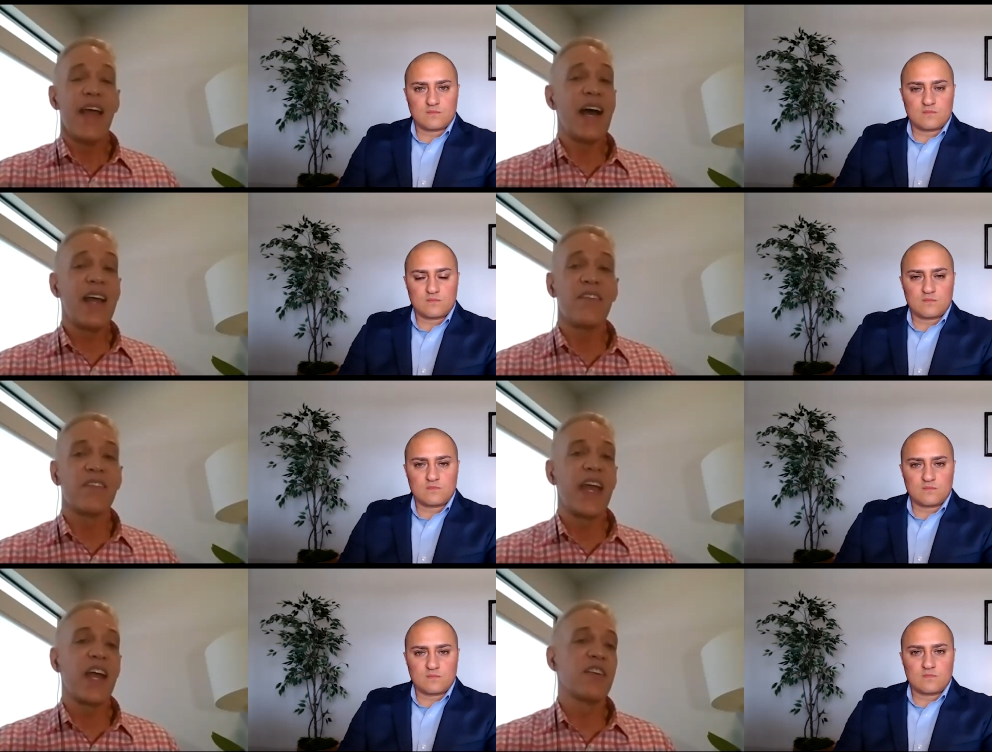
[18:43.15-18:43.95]
Speaker 1: And I
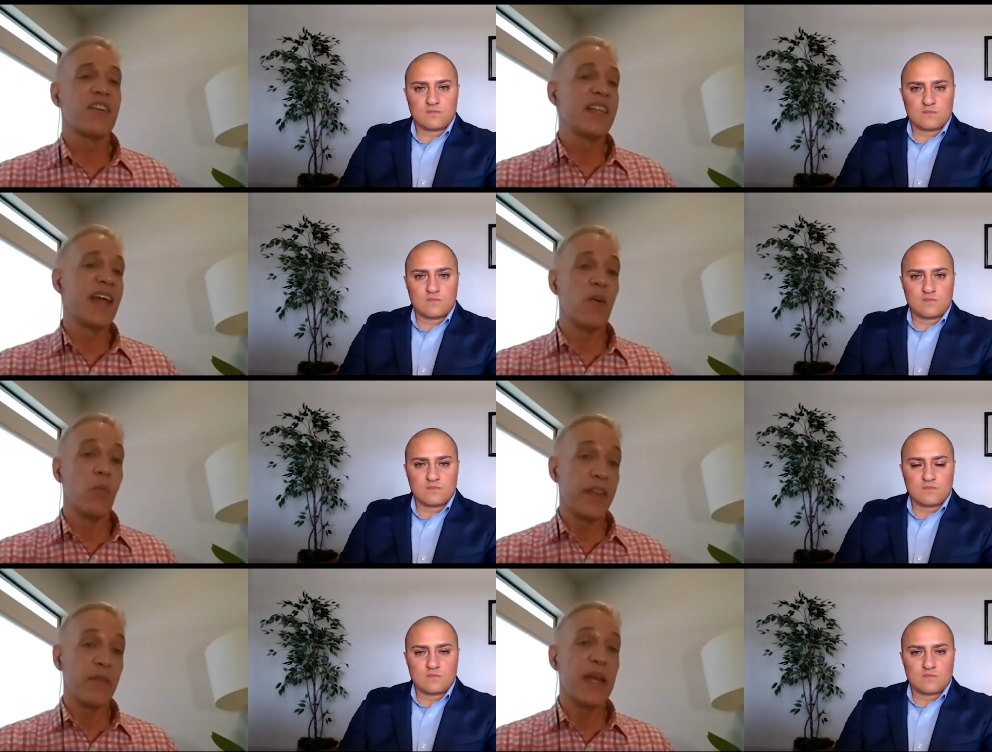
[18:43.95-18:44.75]
have carried that
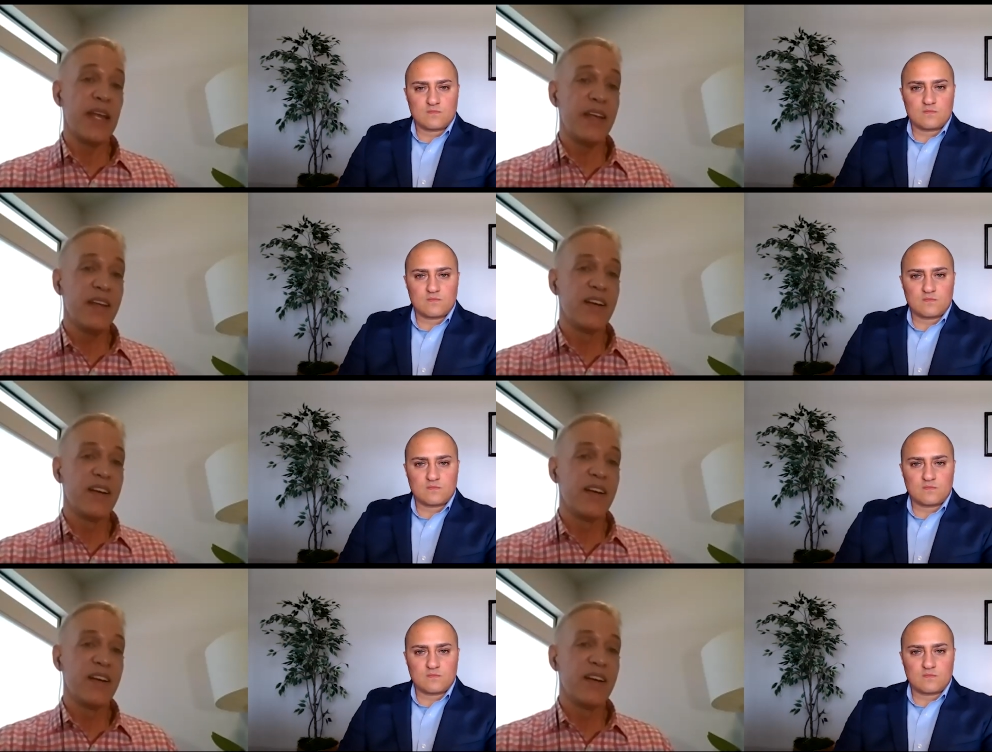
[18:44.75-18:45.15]
with me